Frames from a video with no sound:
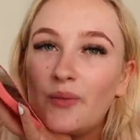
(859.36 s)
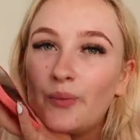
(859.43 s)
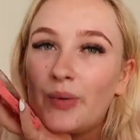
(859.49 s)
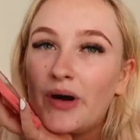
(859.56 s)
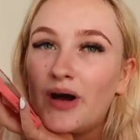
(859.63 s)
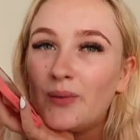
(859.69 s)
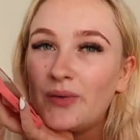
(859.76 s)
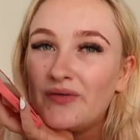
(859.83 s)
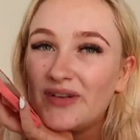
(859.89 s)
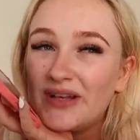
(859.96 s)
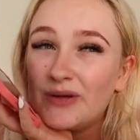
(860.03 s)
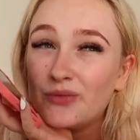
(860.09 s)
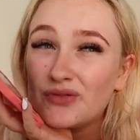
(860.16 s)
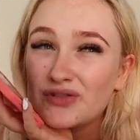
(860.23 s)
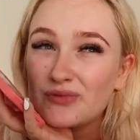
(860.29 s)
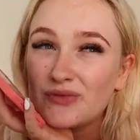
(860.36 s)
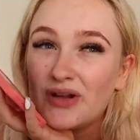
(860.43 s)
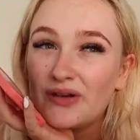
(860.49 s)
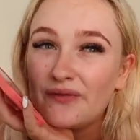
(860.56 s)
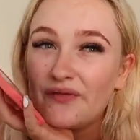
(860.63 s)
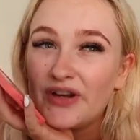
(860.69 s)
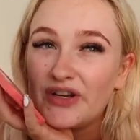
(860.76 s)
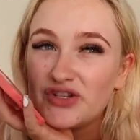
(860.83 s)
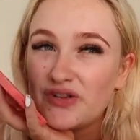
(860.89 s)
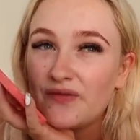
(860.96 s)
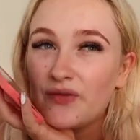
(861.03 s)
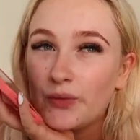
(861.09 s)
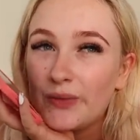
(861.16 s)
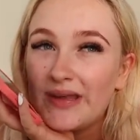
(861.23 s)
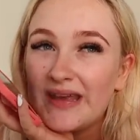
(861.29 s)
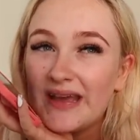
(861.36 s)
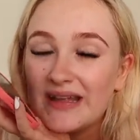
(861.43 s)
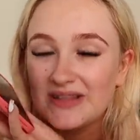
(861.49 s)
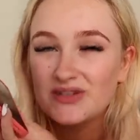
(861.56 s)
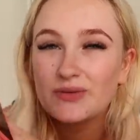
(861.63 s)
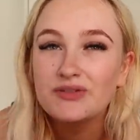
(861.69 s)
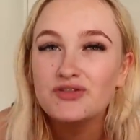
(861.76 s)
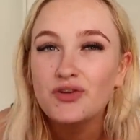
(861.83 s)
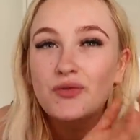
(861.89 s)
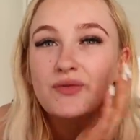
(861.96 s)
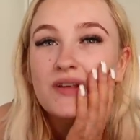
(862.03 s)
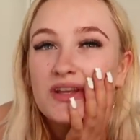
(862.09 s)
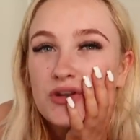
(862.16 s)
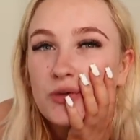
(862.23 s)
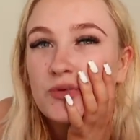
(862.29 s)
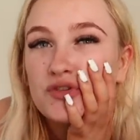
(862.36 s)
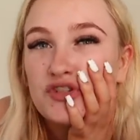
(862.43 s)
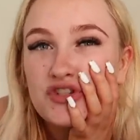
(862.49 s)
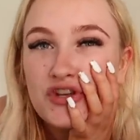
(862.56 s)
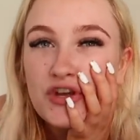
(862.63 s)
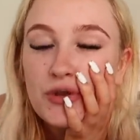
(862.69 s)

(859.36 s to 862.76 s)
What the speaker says: but we really want some garden furniture for the weekend, so I don't really know what to do.